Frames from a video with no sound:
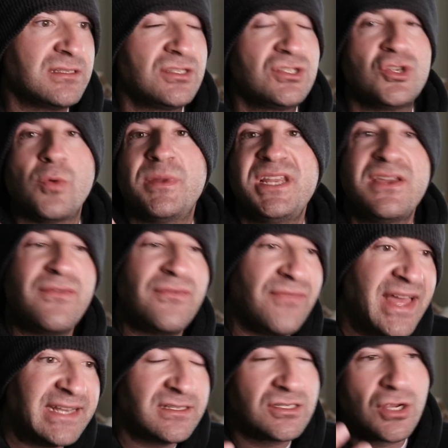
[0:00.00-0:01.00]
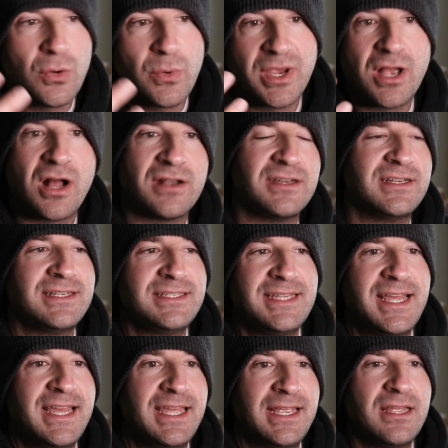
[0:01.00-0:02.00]
so many events going on in a
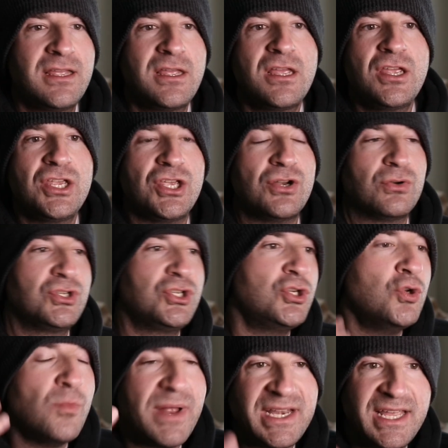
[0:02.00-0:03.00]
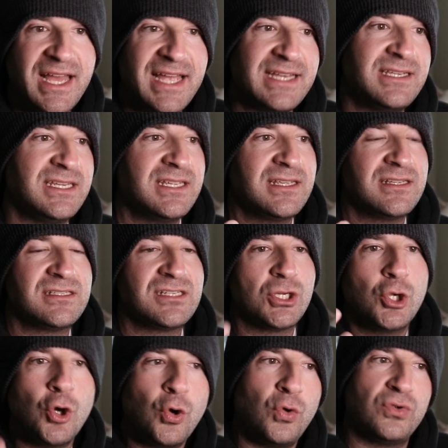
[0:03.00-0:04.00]
day, too many ideas
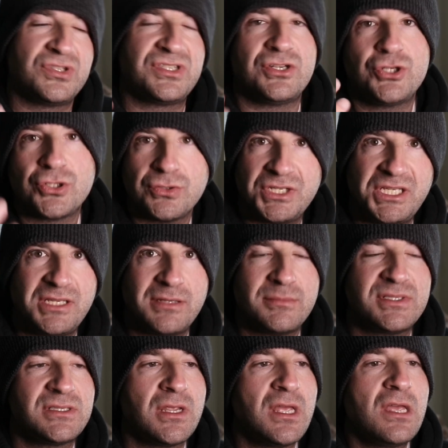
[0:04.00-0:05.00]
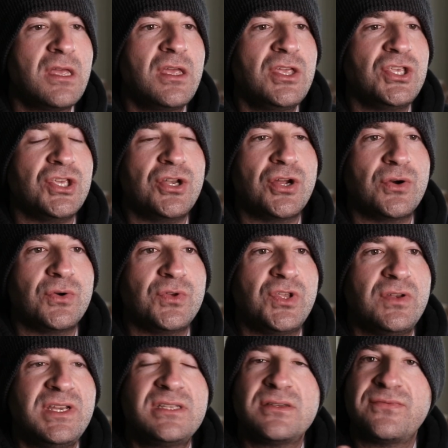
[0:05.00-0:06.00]
and goals and dreams. You
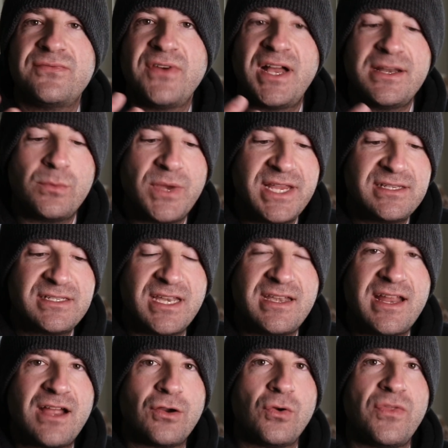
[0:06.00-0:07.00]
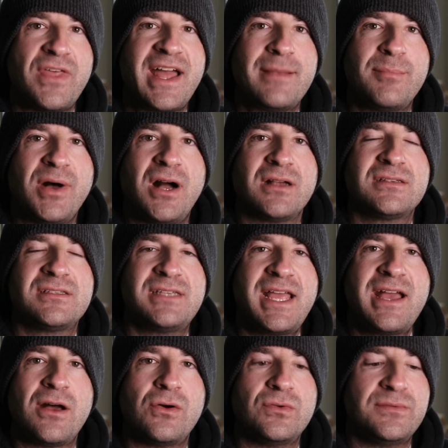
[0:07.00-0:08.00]
need to find ways to narrow that box
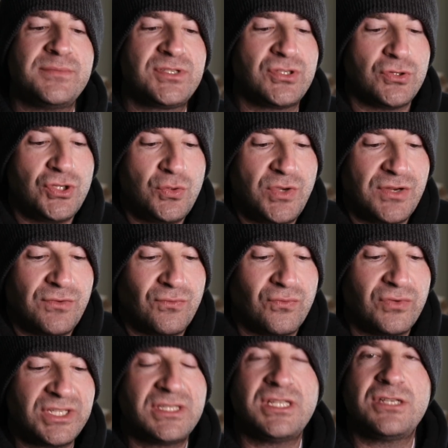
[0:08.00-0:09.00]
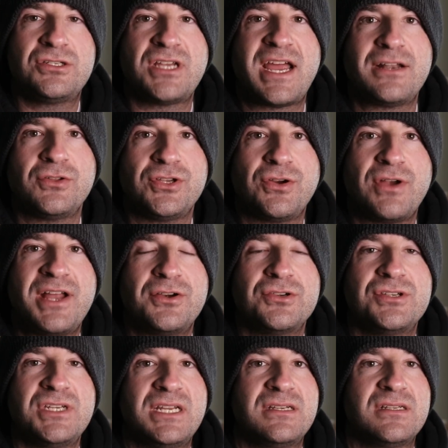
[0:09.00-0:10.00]
down so you can really channel your
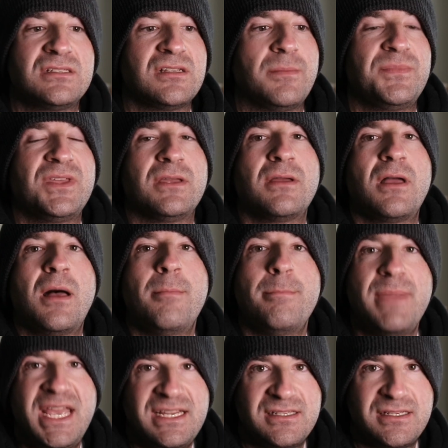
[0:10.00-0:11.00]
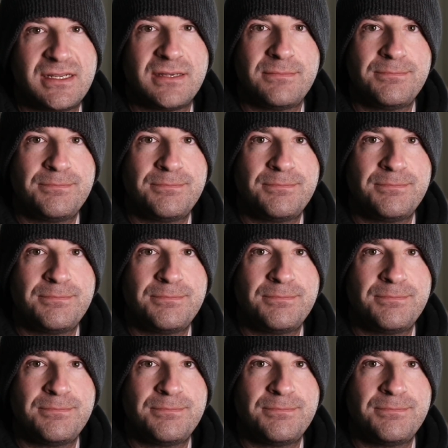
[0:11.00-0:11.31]
energy into something amazing.